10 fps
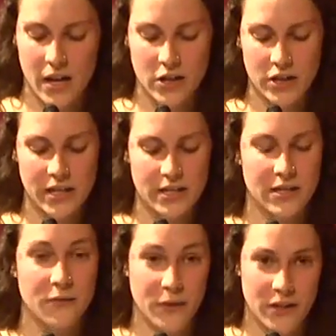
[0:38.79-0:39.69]
she's
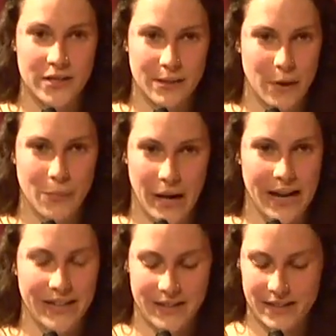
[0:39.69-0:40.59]
the first Simone
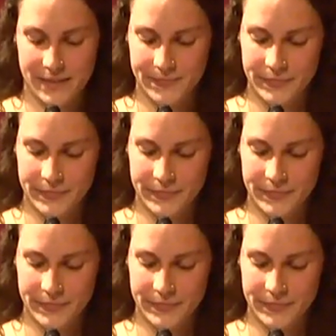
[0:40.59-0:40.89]
Biles.